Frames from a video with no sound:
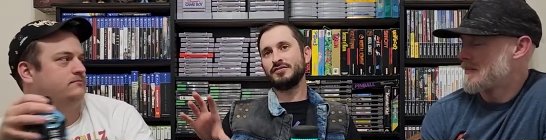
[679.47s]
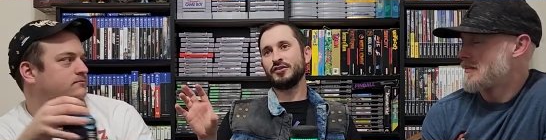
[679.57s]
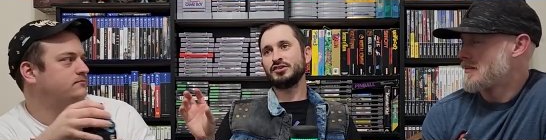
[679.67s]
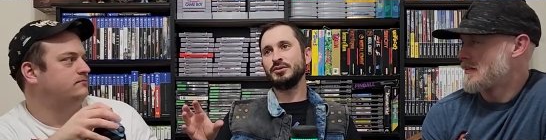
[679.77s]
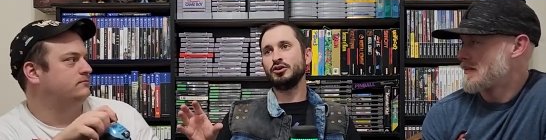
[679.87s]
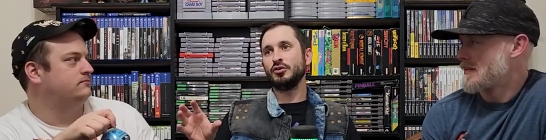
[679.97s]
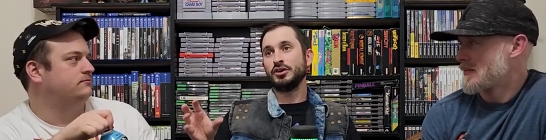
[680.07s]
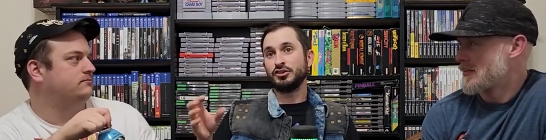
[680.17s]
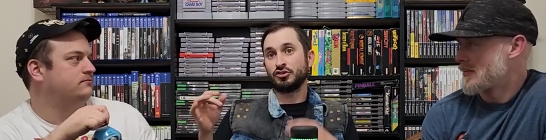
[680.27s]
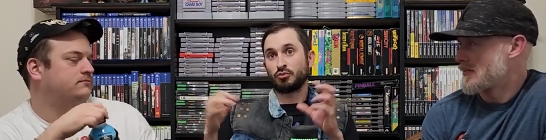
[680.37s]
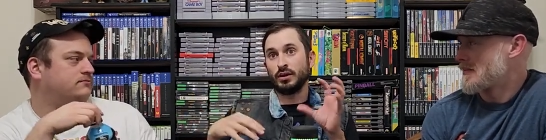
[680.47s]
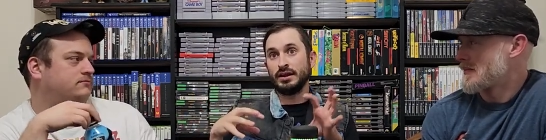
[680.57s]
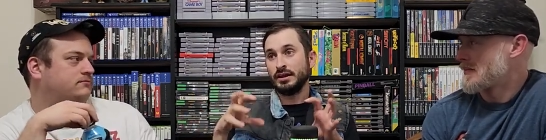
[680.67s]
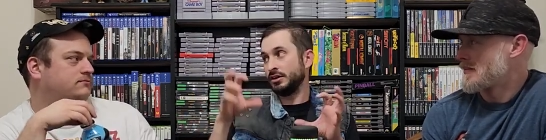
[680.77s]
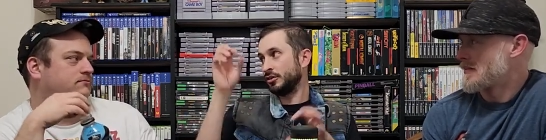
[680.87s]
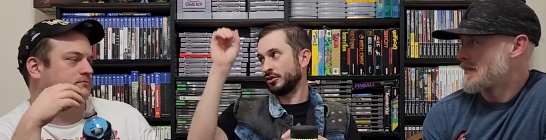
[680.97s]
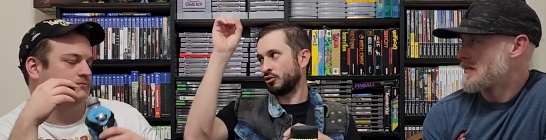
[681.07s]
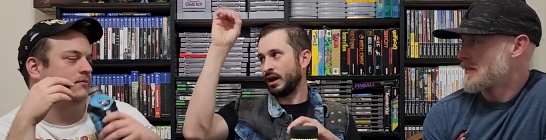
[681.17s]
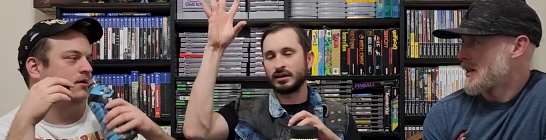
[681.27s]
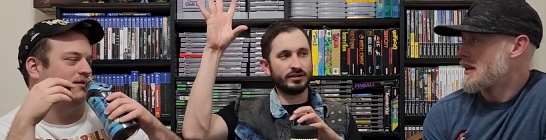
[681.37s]
Speaker 1: the first time you go there, it's just raining and you hear the
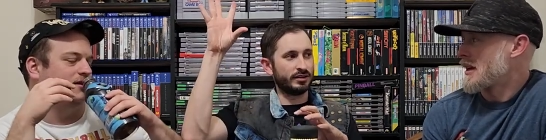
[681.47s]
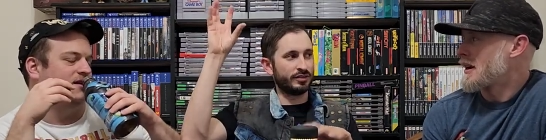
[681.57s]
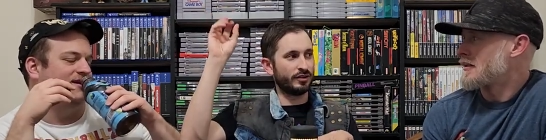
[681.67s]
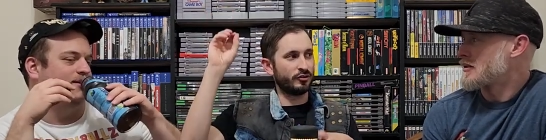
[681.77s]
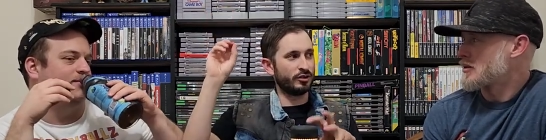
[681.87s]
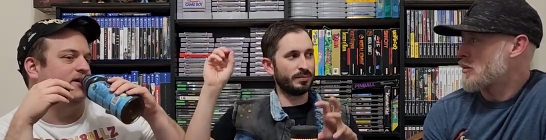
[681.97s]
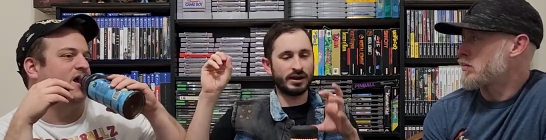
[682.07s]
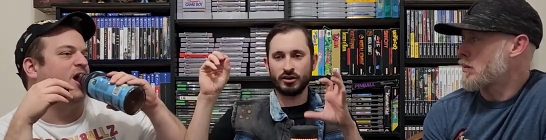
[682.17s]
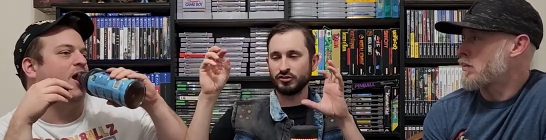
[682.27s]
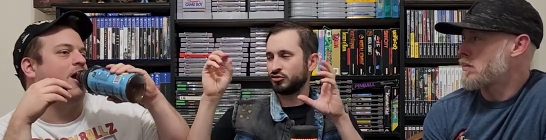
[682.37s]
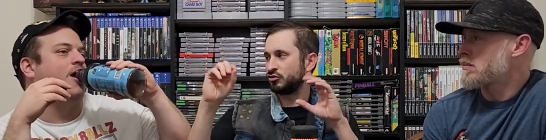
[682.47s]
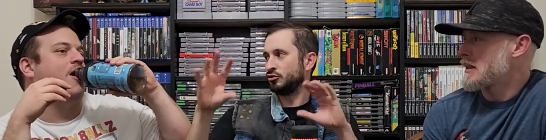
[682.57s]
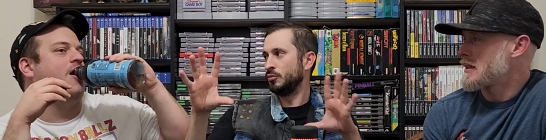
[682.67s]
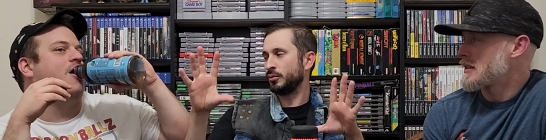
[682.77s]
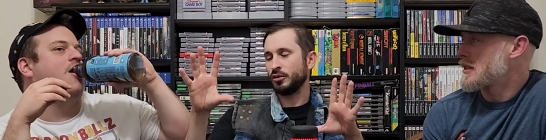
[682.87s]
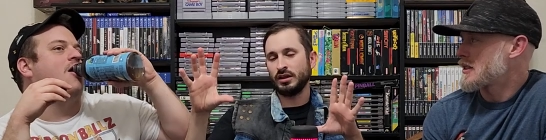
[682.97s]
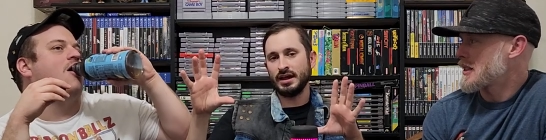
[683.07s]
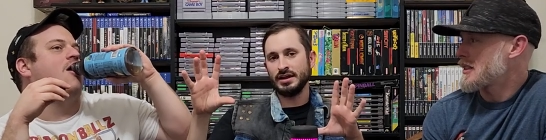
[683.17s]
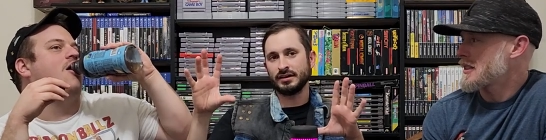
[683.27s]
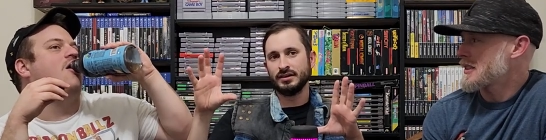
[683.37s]
crackling yeah. of the thunder in the background. Super,
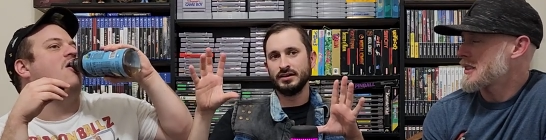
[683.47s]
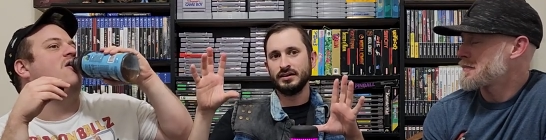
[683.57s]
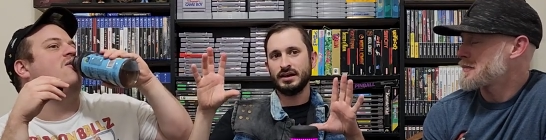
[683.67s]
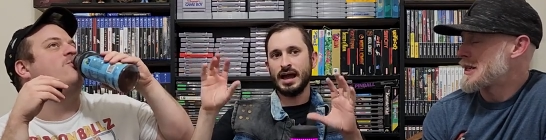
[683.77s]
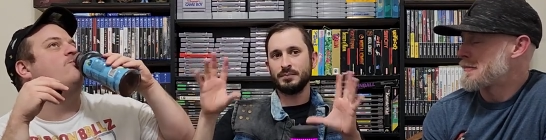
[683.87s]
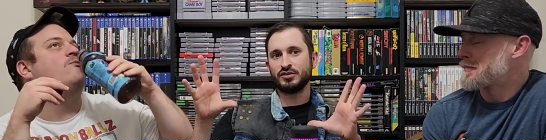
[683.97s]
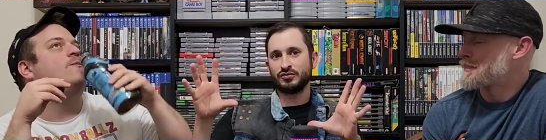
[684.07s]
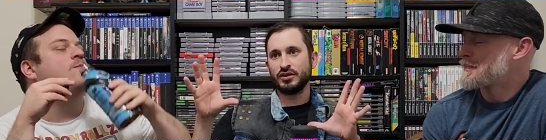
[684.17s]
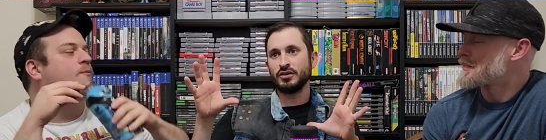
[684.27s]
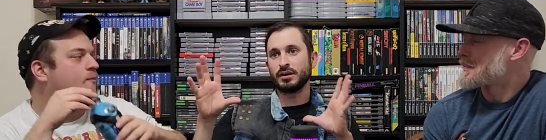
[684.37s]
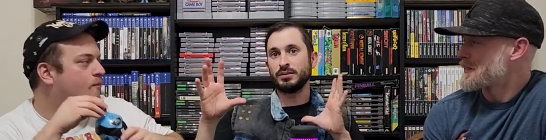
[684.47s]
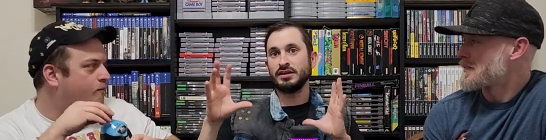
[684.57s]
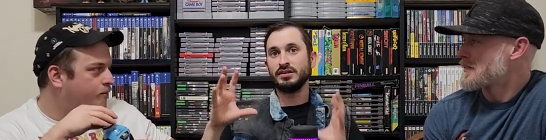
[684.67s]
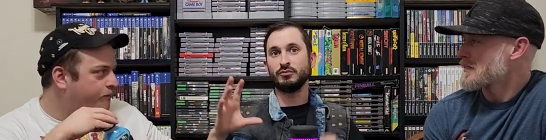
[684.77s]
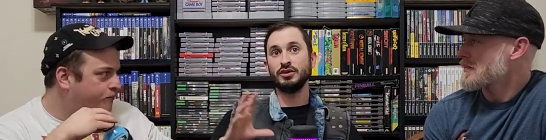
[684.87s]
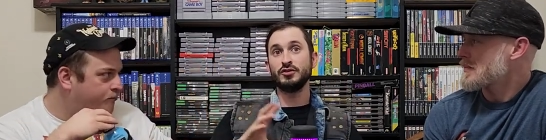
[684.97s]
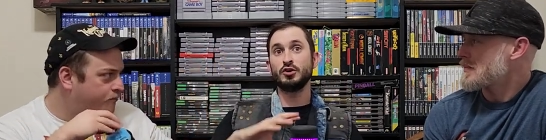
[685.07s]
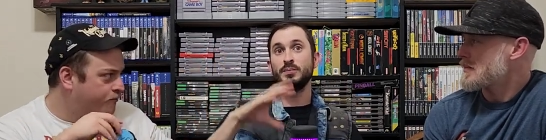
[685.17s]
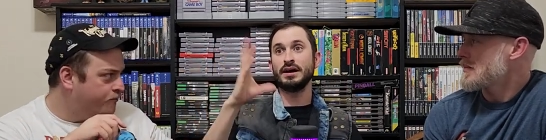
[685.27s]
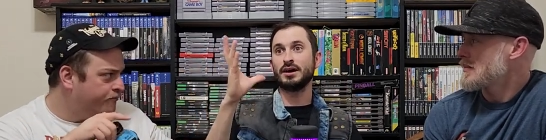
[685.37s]
like, atmospheric. But then whenever you
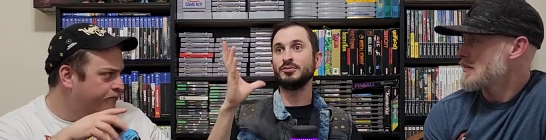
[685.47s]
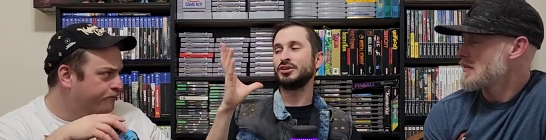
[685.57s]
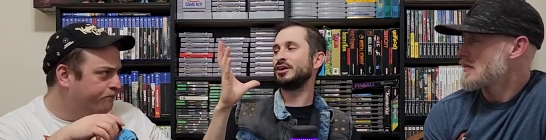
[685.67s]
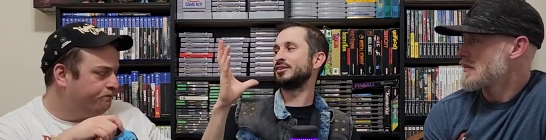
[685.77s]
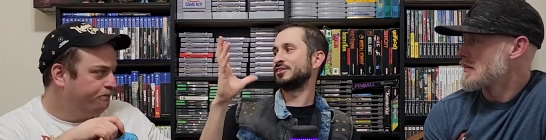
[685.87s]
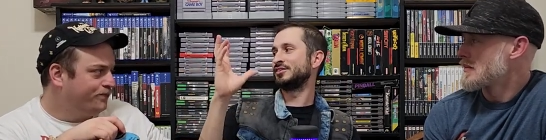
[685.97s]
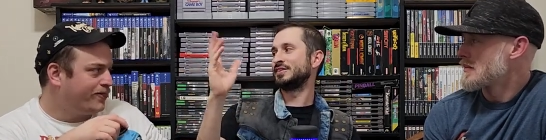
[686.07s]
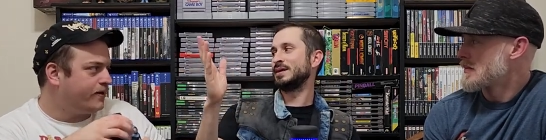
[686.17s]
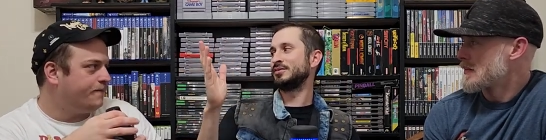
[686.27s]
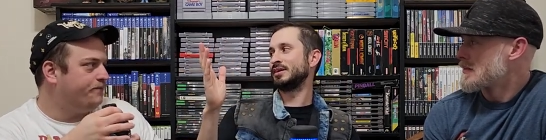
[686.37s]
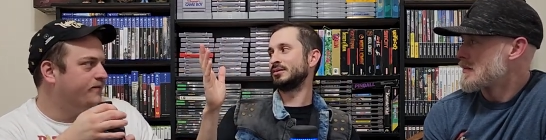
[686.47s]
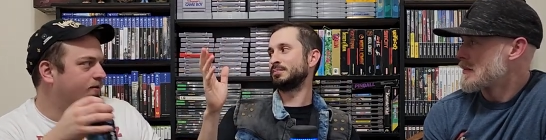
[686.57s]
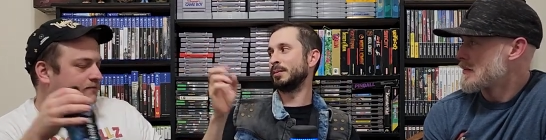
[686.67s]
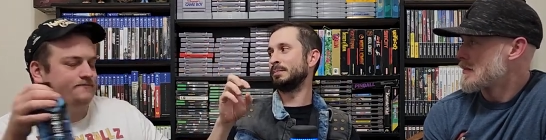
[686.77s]
go back up there, it's the same as thing. And